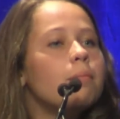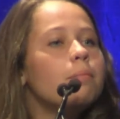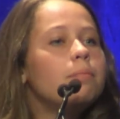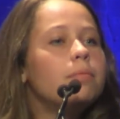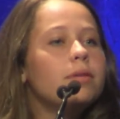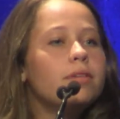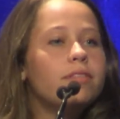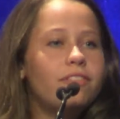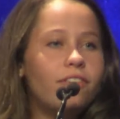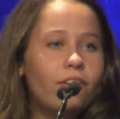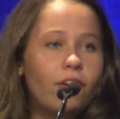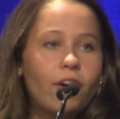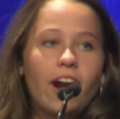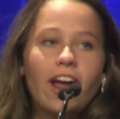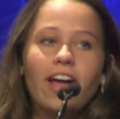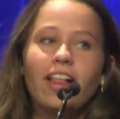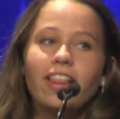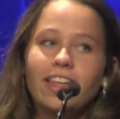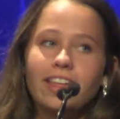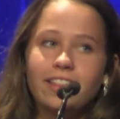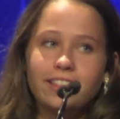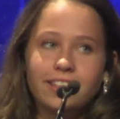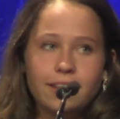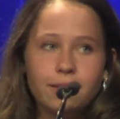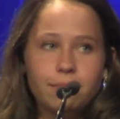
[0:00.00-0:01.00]
Before I
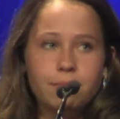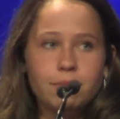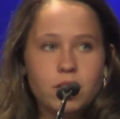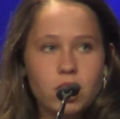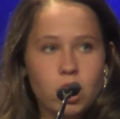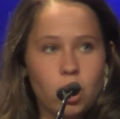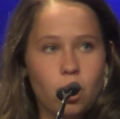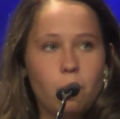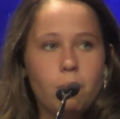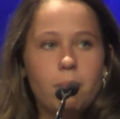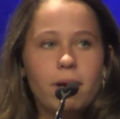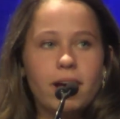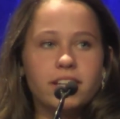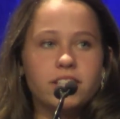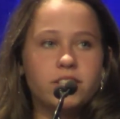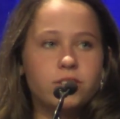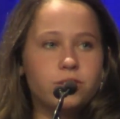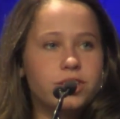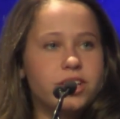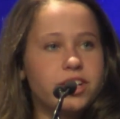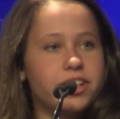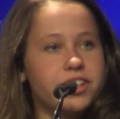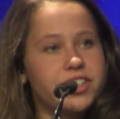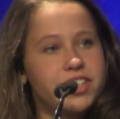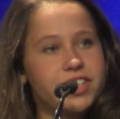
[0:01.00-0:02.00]
let them go back
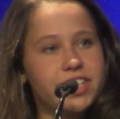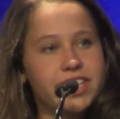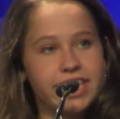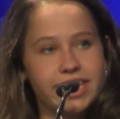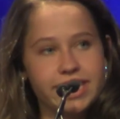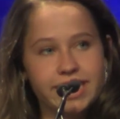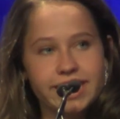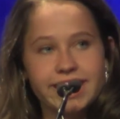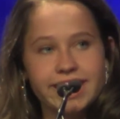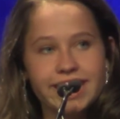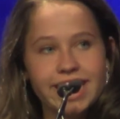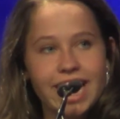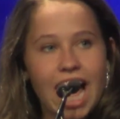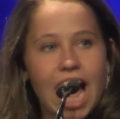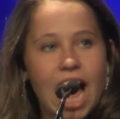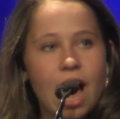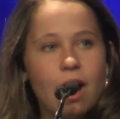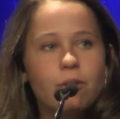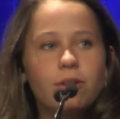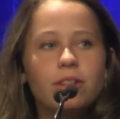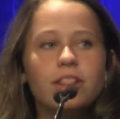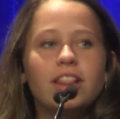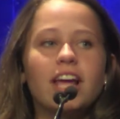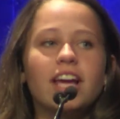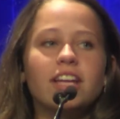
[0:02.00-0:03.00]
to their seats, I
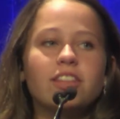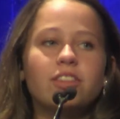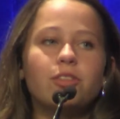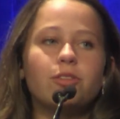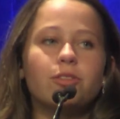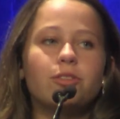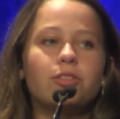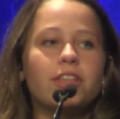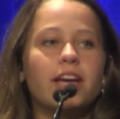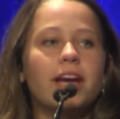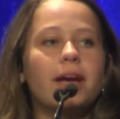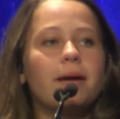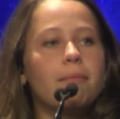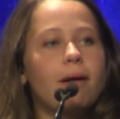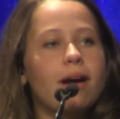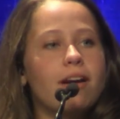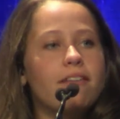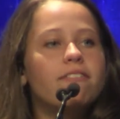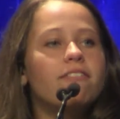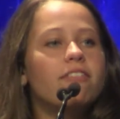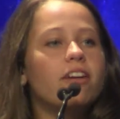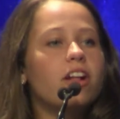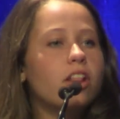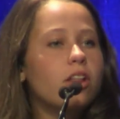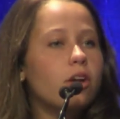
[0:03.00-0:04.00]
would like to thank my
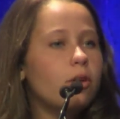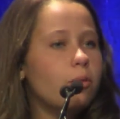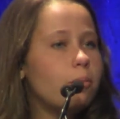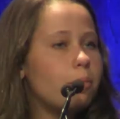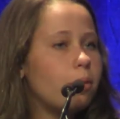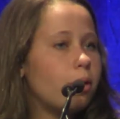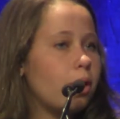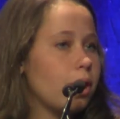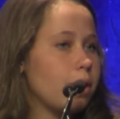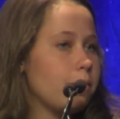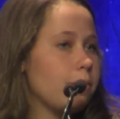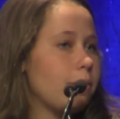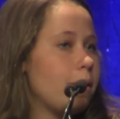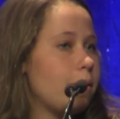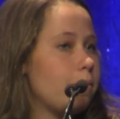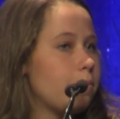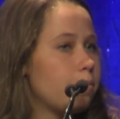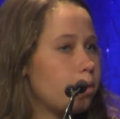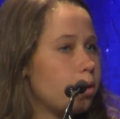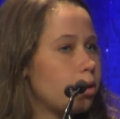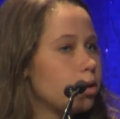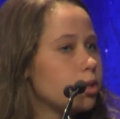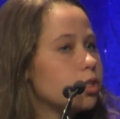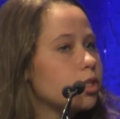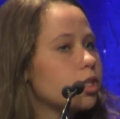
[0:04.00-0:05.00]
fellow board
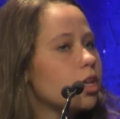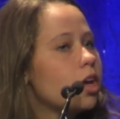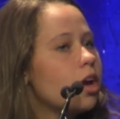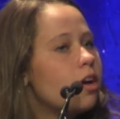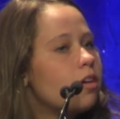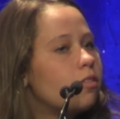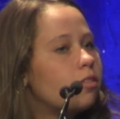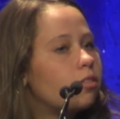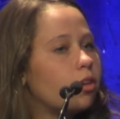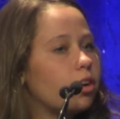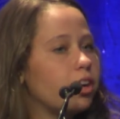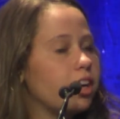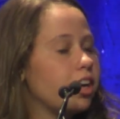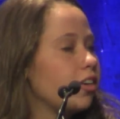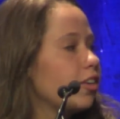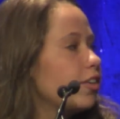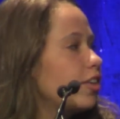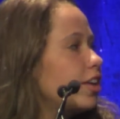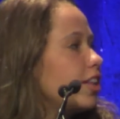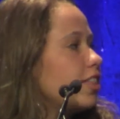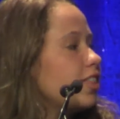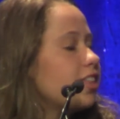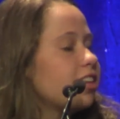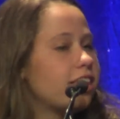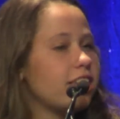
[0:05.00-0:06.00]
members for their
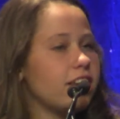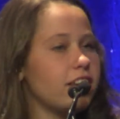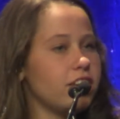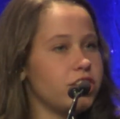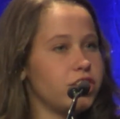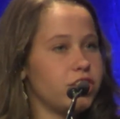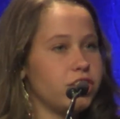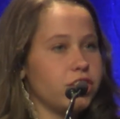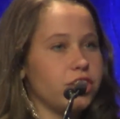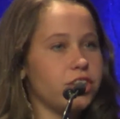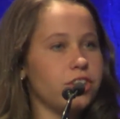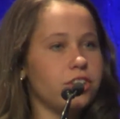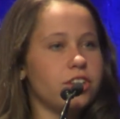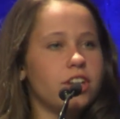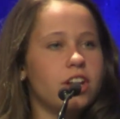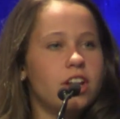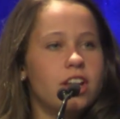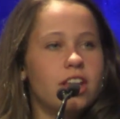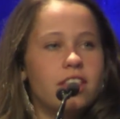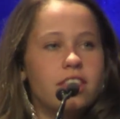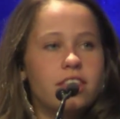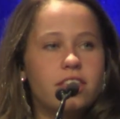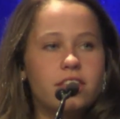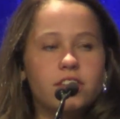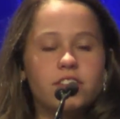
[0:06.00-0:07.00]
dedication
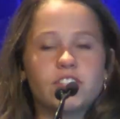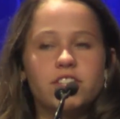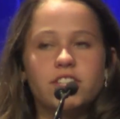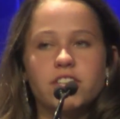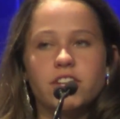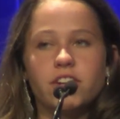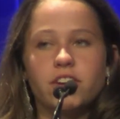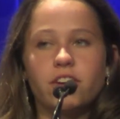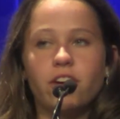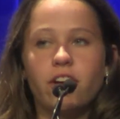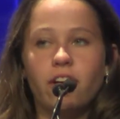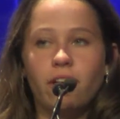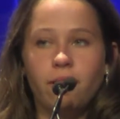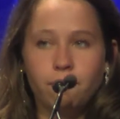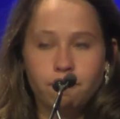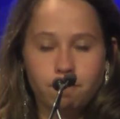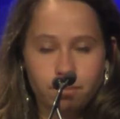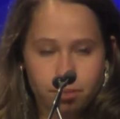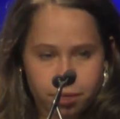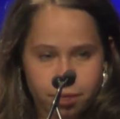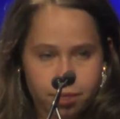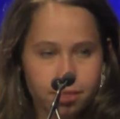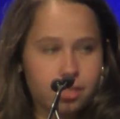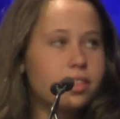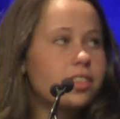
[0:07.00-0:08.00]
this year.
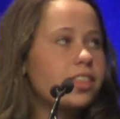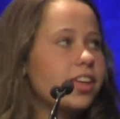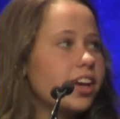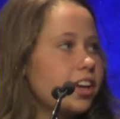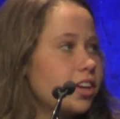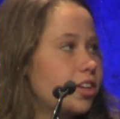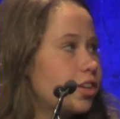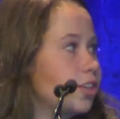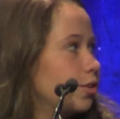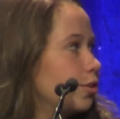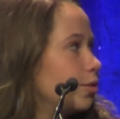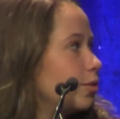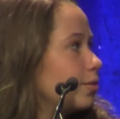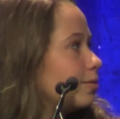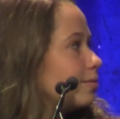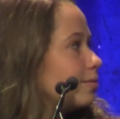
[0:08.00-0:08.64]
Thank you.